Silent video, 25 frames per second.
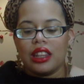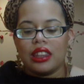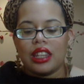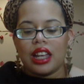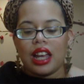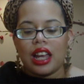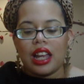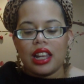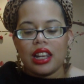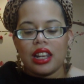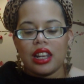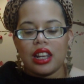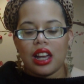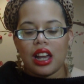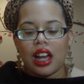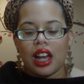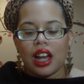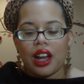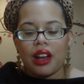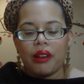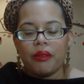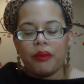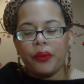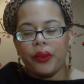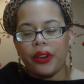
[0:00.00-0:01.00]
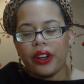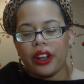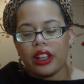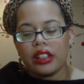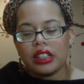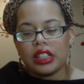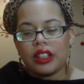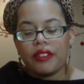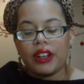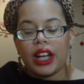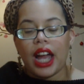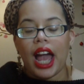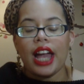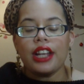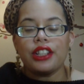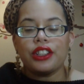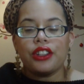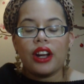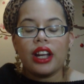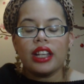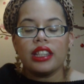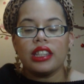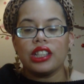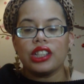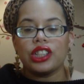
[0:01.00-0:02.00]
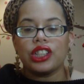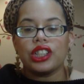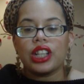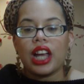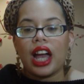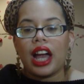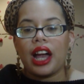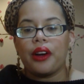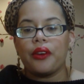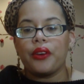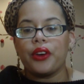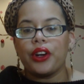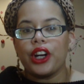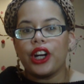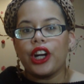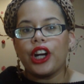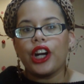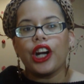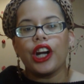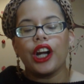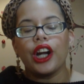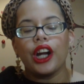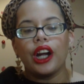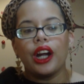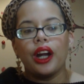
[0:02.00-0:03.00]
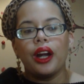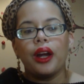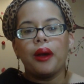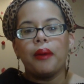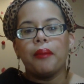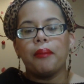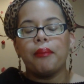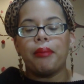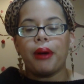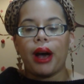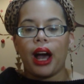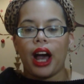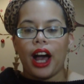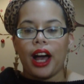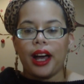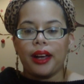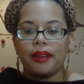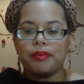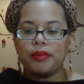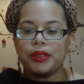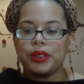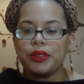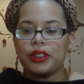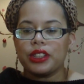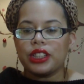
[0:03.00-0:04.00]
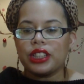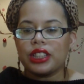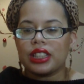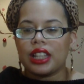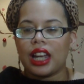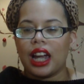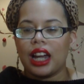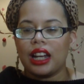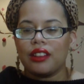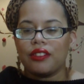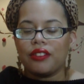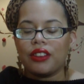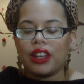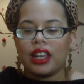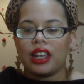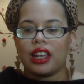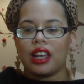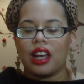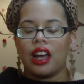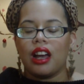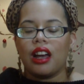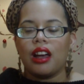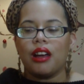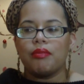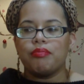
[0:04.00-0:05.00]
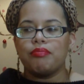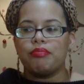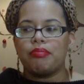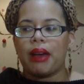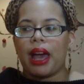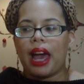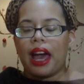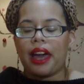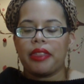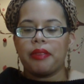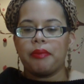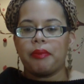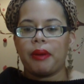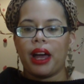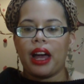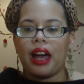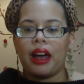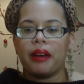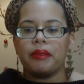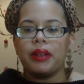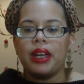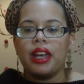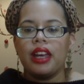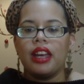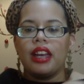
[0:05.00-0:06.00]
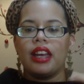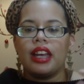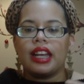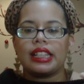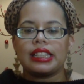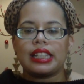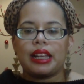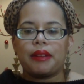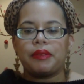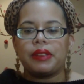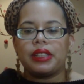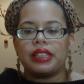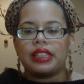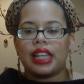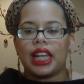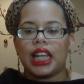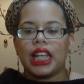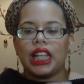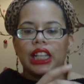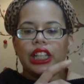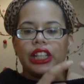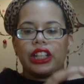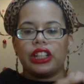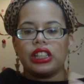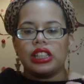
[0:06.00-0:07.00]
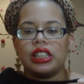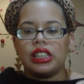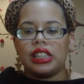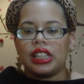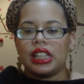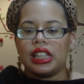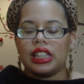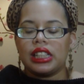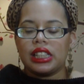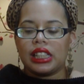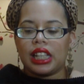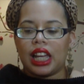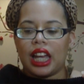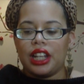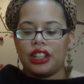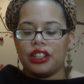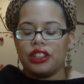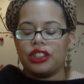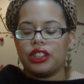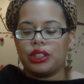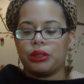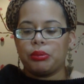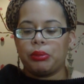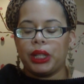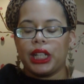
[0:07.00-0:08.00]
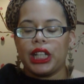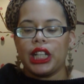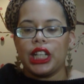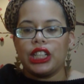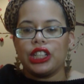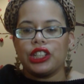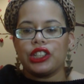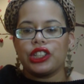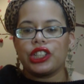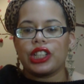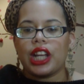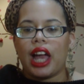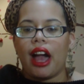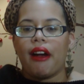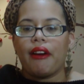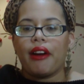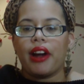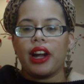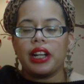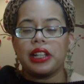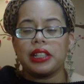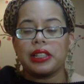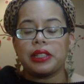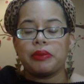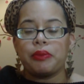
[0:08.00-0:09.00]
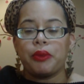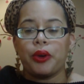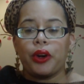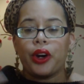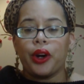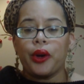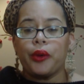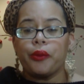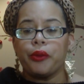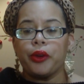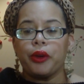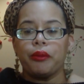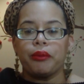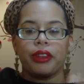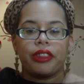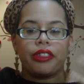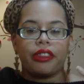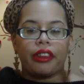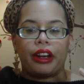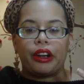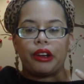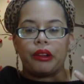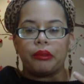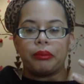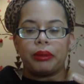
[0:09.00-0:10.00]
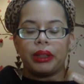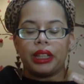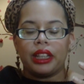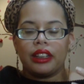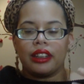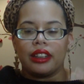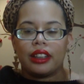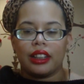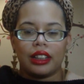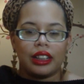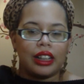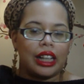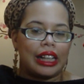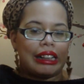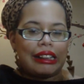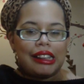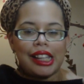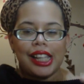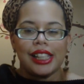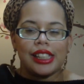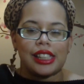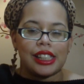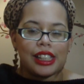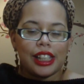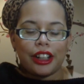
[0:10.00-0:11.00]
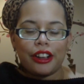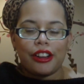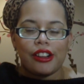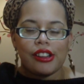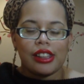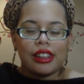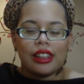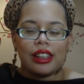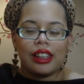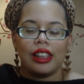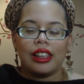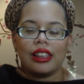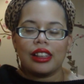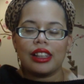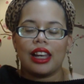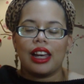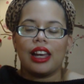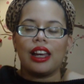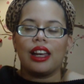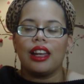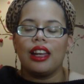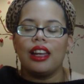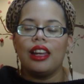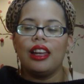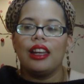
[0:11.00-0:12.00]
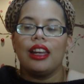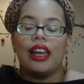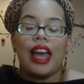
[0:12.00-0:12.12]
Then what else have I tried the shower bombs, which is kind of like a bath bomb, except it's like a little disc and you just put it in your shower and it's more aromatherapy than cleansing or anything like that.